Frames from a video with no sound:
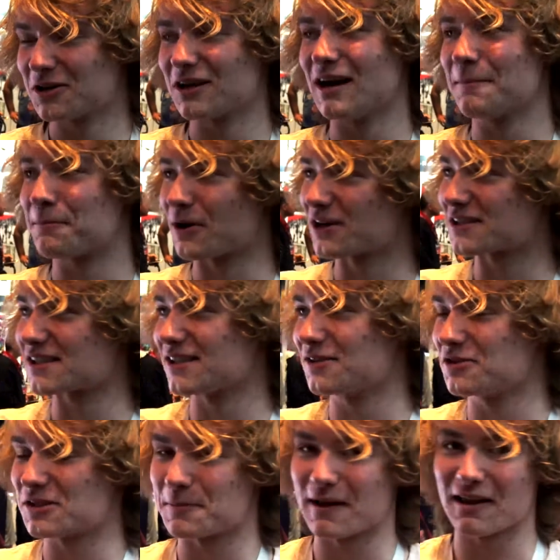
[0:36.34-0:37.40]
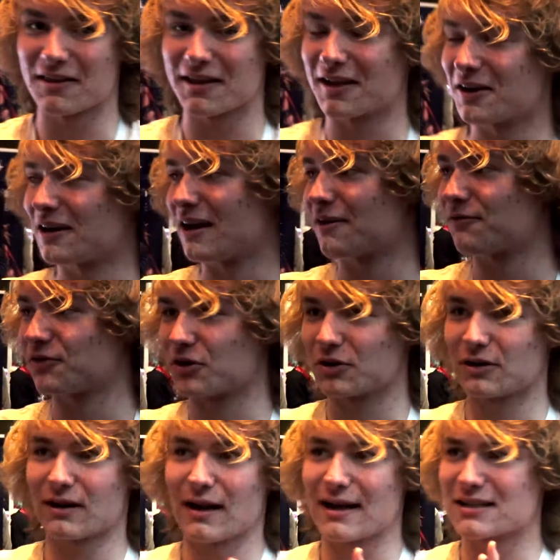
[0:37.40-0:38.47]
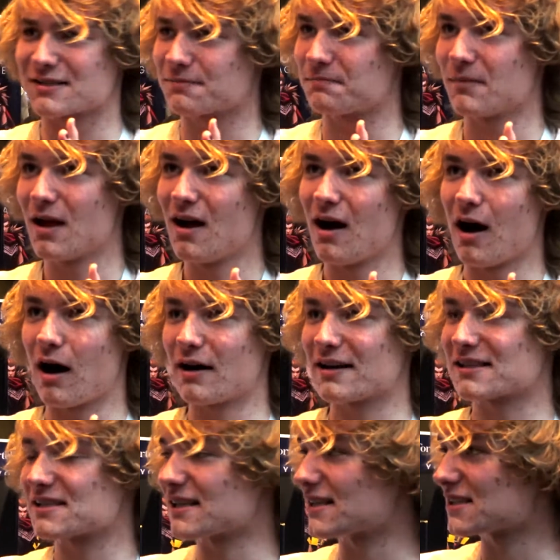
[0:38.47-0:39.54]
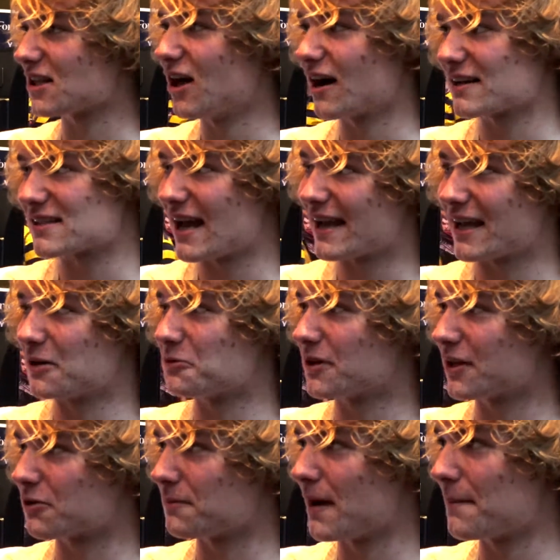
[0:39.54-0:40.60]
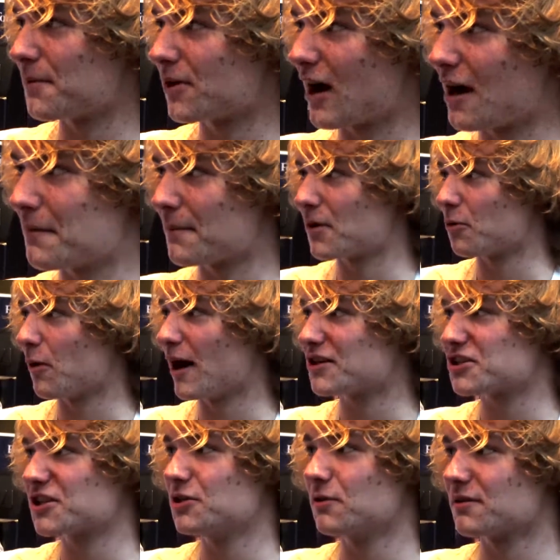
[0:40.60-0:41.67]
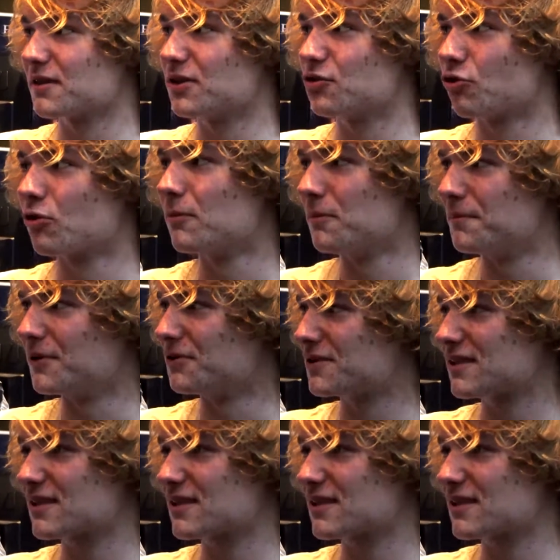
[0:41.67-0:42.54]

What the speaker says: a person who's been on the internet for honestly as long as I can really remember. I remember watching you on the Normal Boots